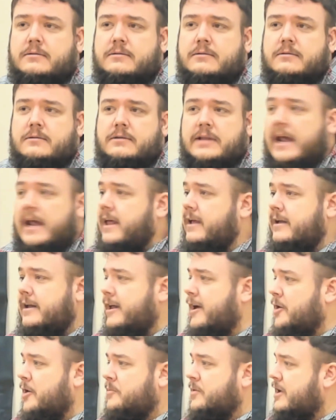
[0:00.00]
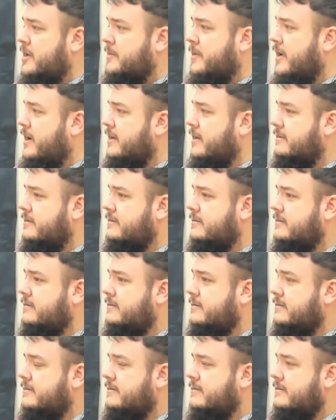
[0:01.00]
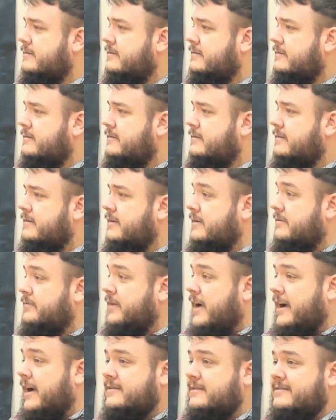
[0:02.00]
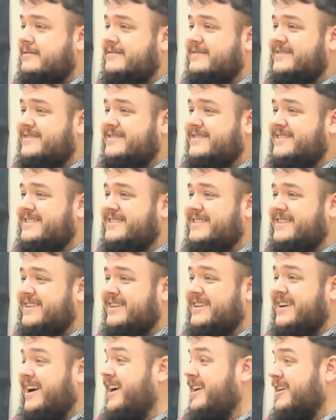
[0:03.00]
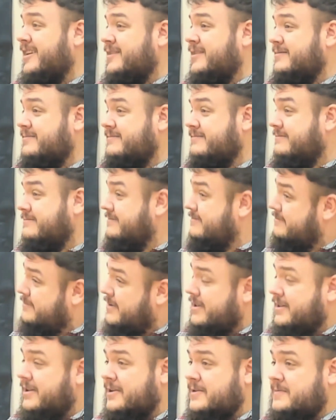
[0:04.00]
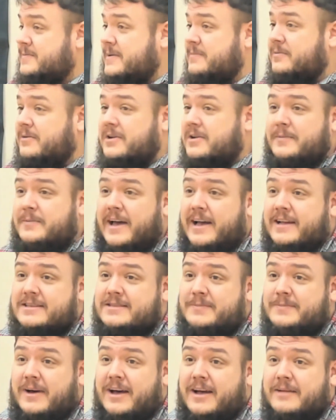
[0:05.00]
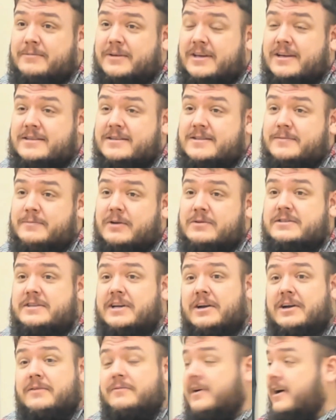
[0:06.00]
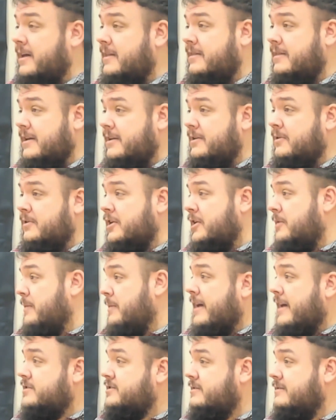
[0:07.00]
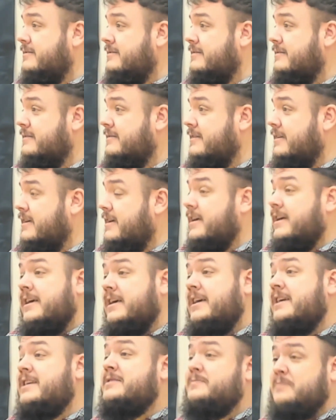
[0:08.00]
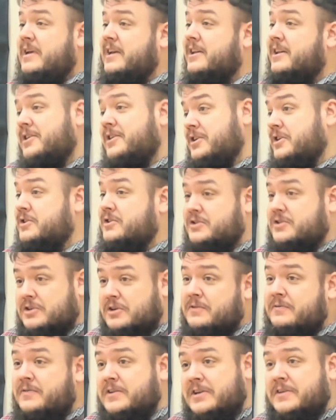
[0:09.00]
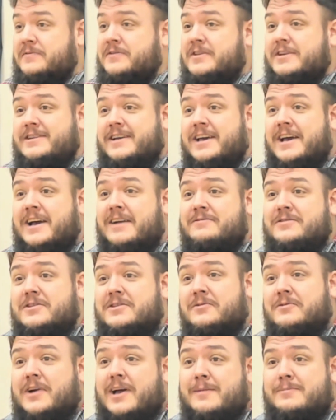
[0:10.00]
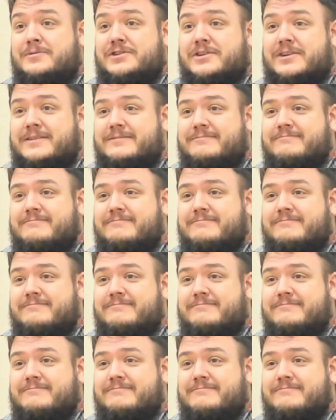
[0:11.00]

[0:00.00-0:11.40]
That ain't going to help anybody. In fact, you're kind of putting those people in a bad spot, because the most terrifying thing you can imagine is being a conservative the day after the rapture.